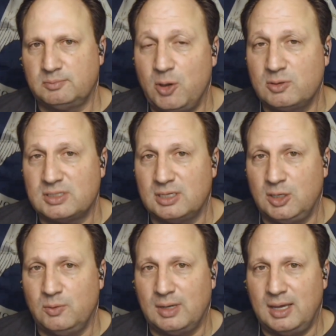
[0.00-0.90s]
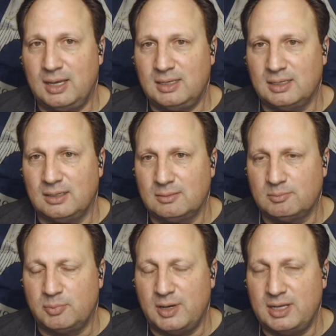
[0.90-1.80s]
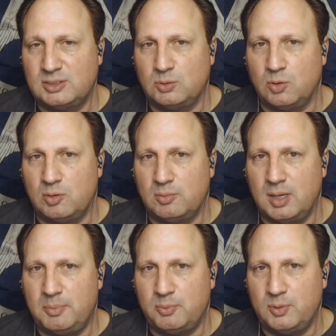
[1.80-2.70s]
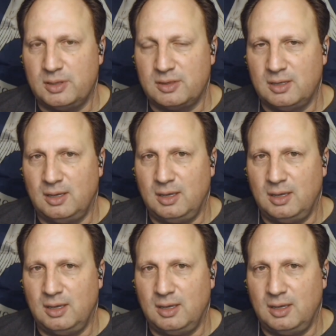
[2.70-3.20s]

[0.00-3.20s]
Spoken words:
folks that you and I can brainstorm up with.